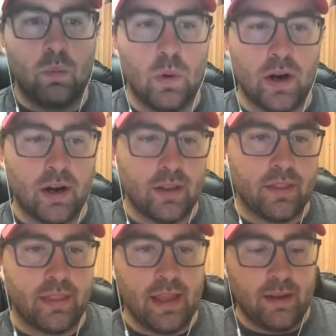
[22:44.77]
where
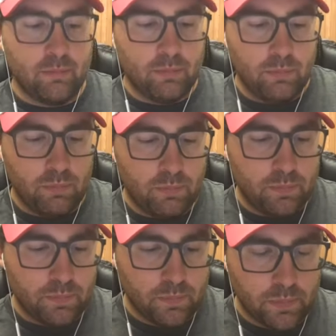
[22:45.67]
they
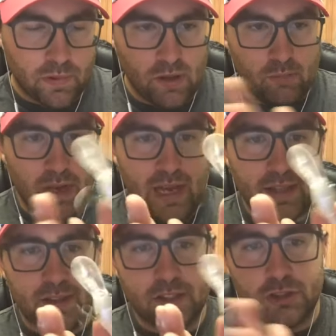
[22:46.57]

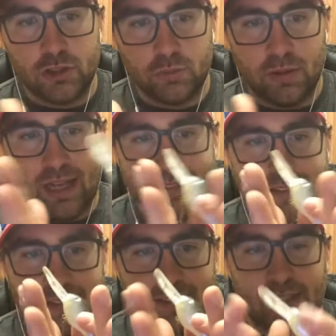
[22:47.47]
combine the two
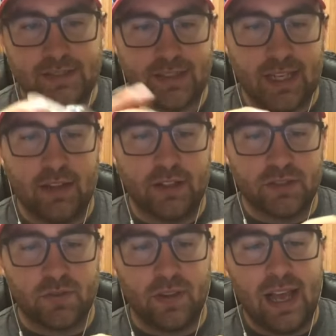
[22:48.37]
plastic sides together.
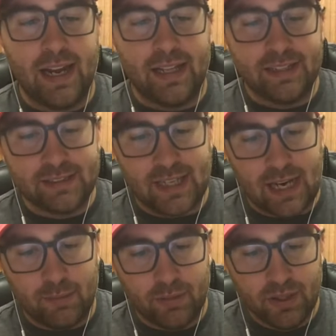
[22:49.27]
It's flat on the
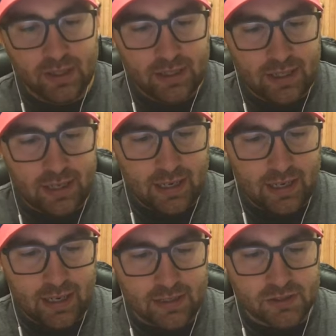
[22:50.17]
top
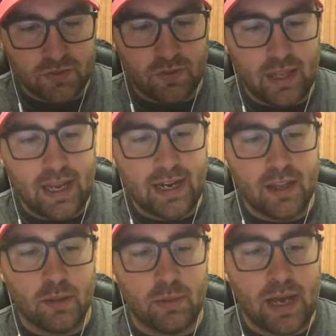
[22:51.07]
and it's flat
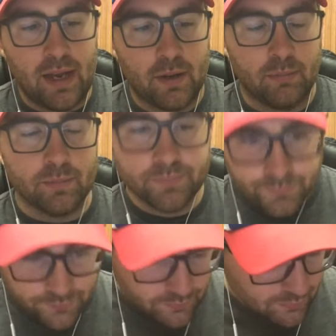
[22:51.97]
on the bottom.
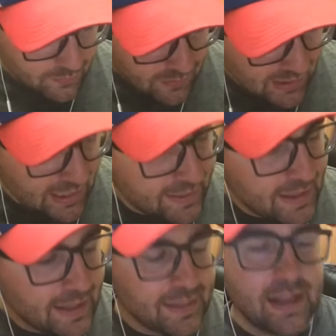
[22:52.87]

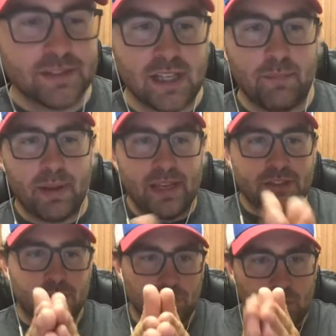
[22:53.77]
And that allows that
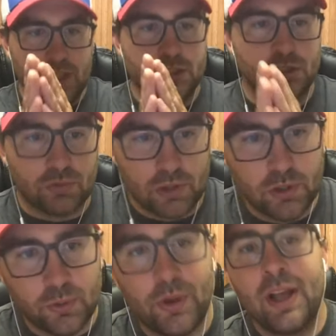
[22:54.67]
bait to run
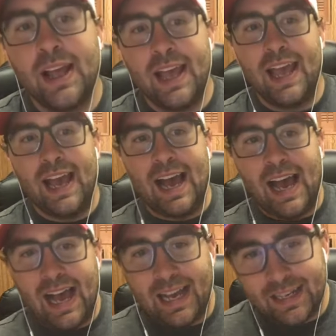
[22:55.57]
true at
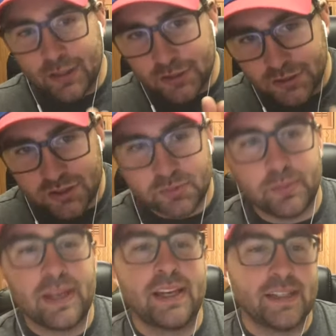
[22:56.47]
higher
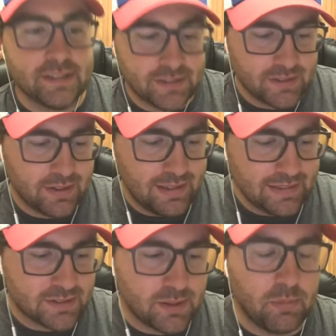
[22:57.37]
speeds
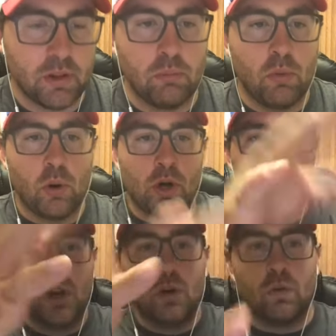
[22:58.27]
than some of the
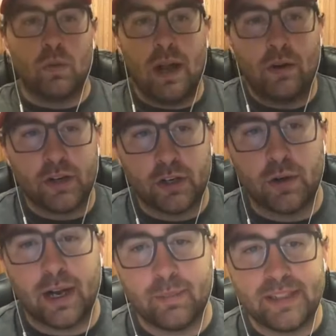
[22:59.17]
more rounded
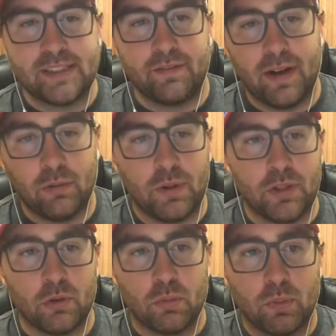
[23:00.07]
crankbaits. I found when they're